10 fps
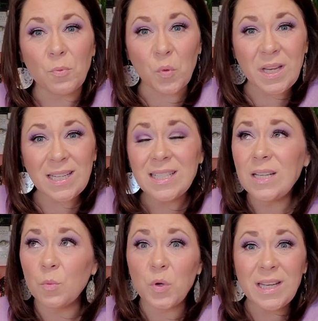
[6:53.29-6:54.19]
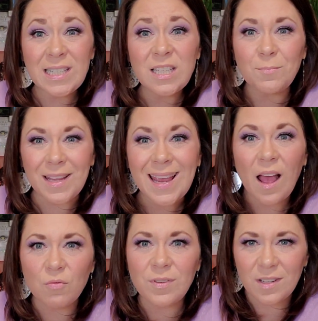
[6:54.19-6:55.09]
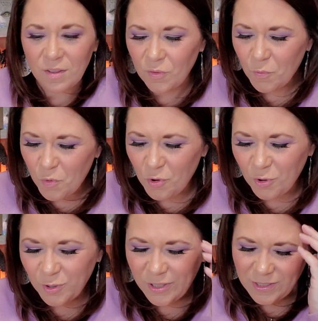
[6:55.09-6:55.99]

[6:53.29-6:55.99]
We need to be counted in the world.